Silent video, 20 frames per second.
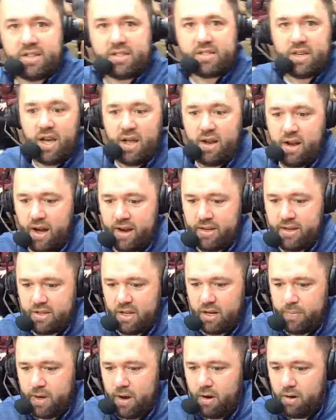us, and he's
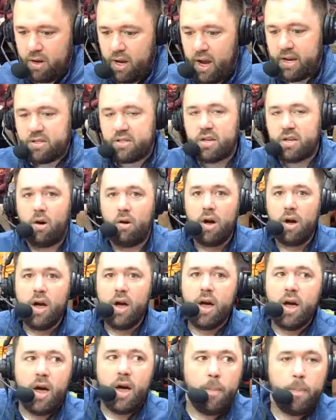going to be okay. So,
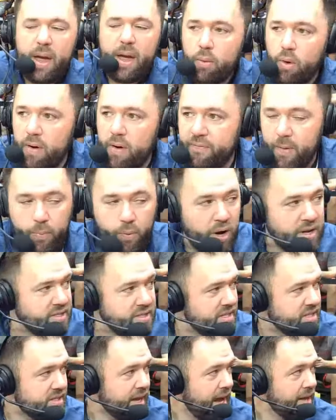big one for
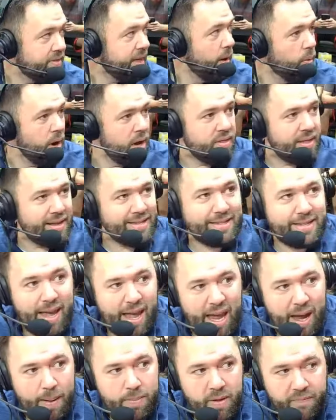Boise State. They win this
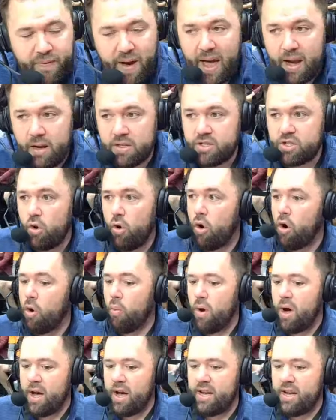game. The final
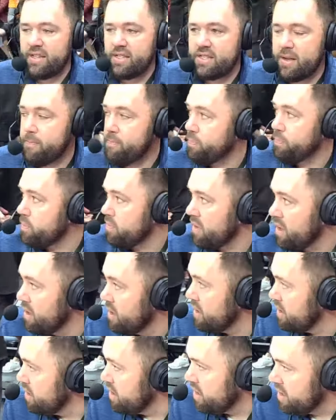score was,
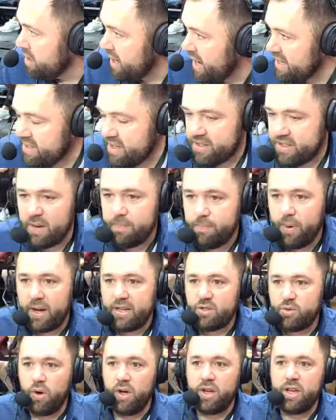as you see
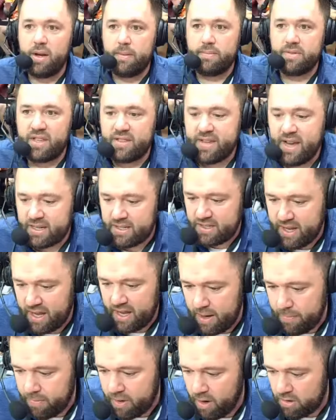Buzz Williams, the Texas
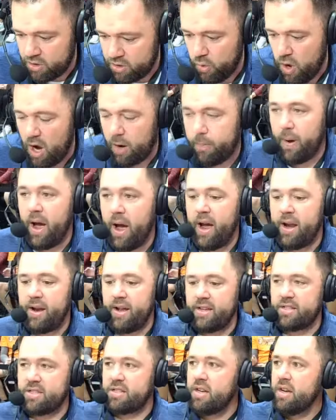A&M coach, walk
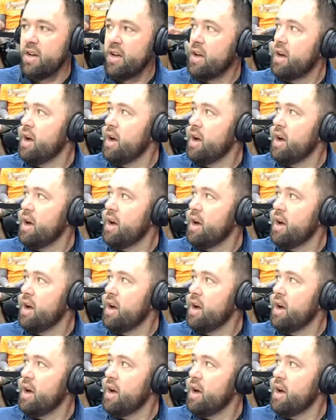behind us.